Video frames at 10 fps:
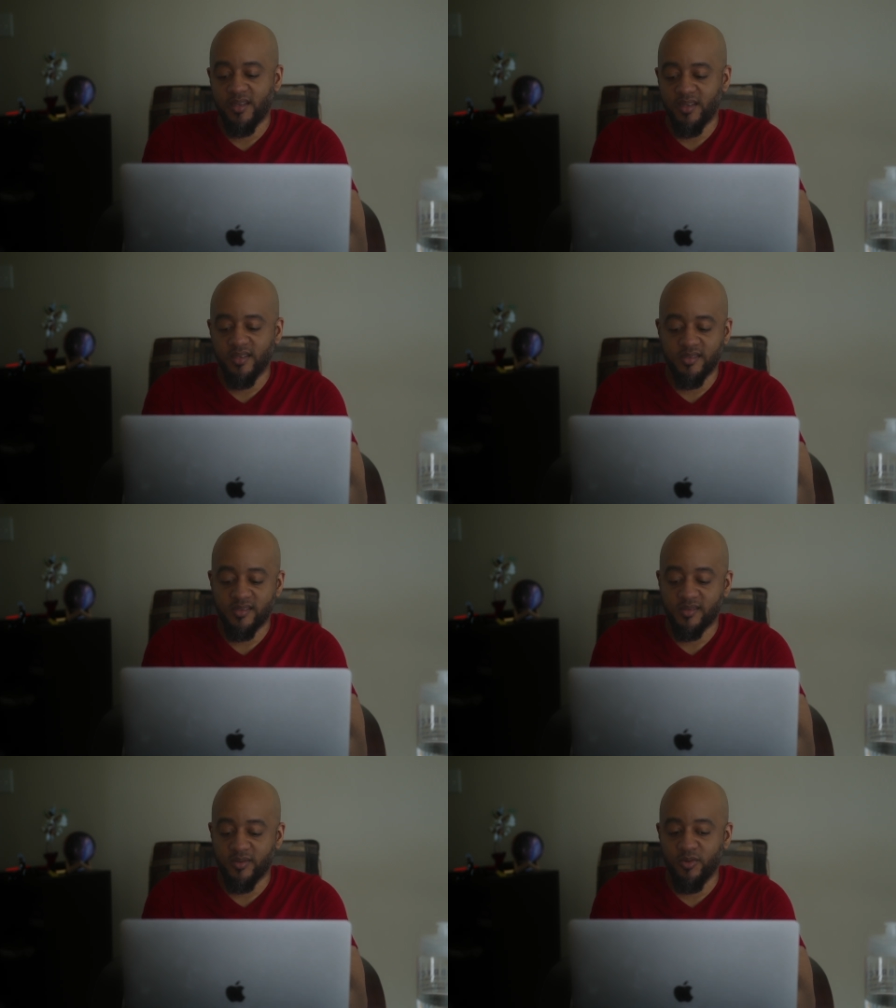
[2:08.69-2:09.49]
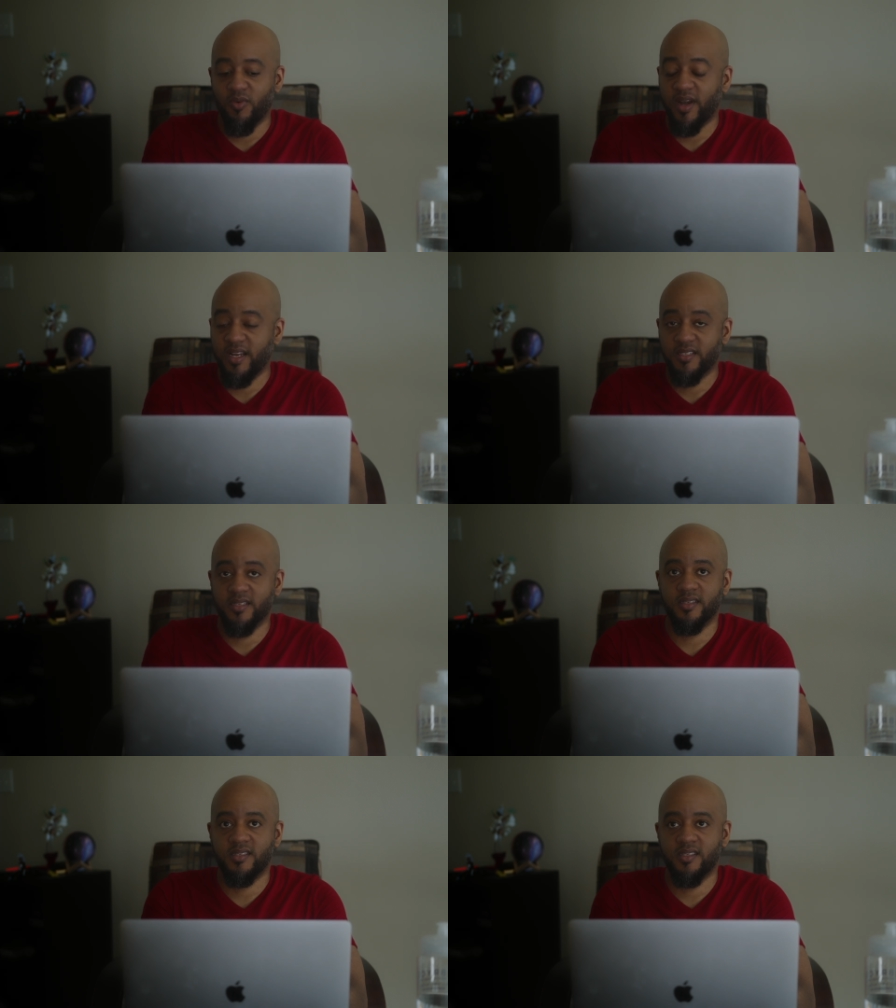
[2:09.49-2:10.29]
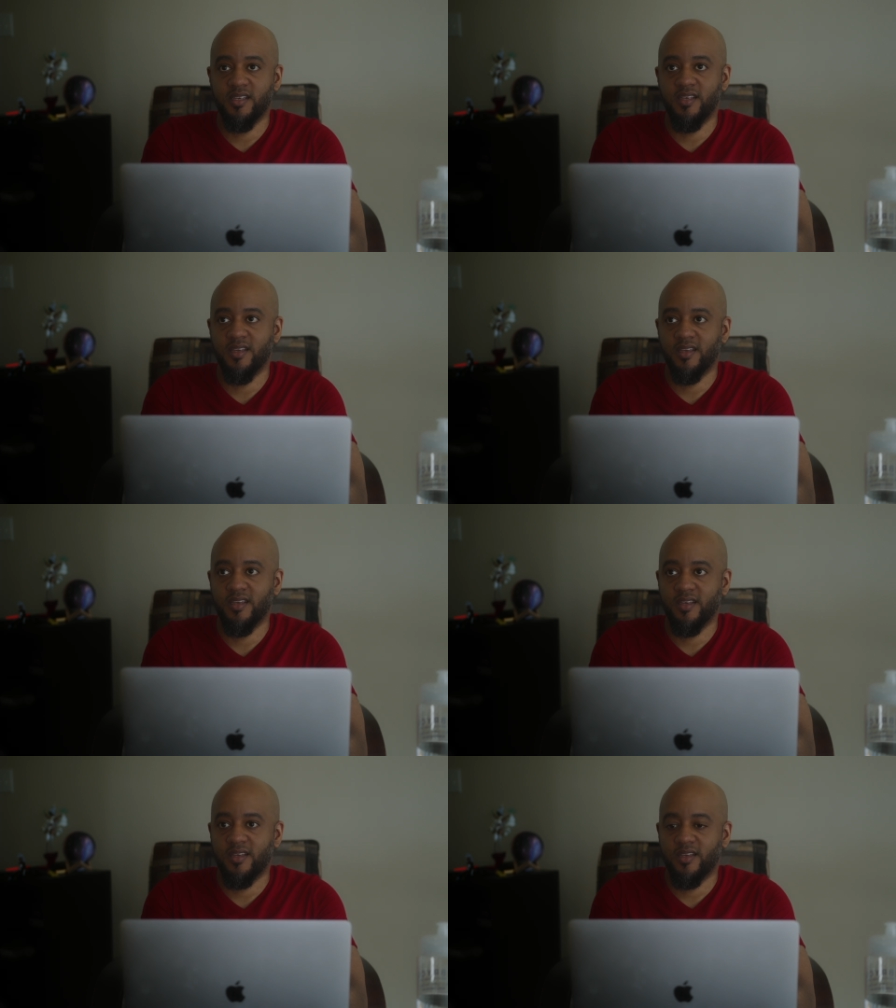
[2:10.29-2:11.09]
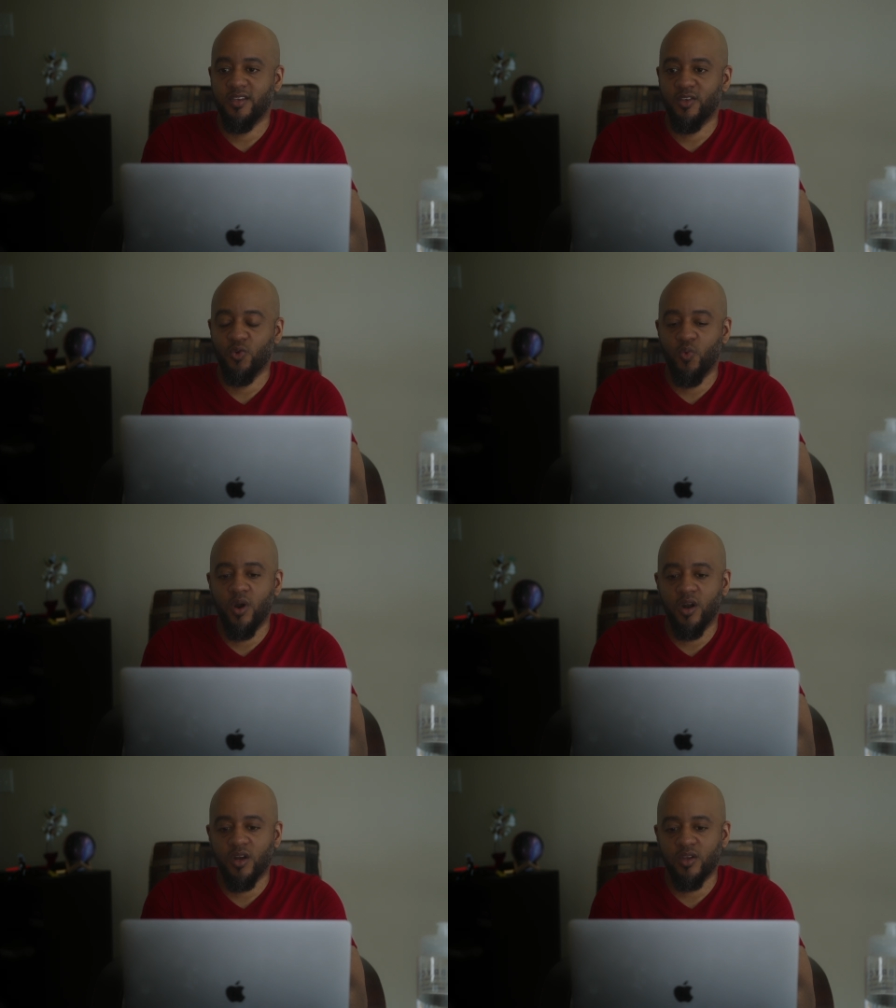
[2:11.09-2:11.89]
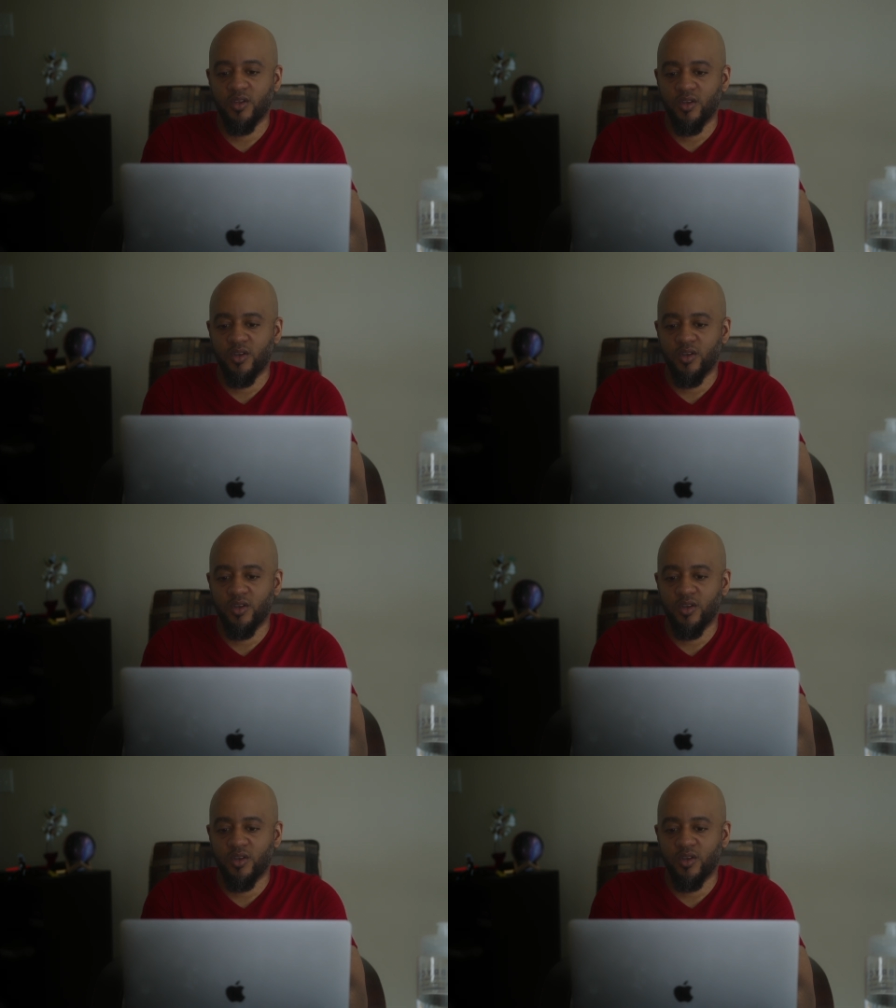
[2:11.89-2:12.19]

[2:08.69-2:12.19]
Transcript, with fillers: it's great to see your work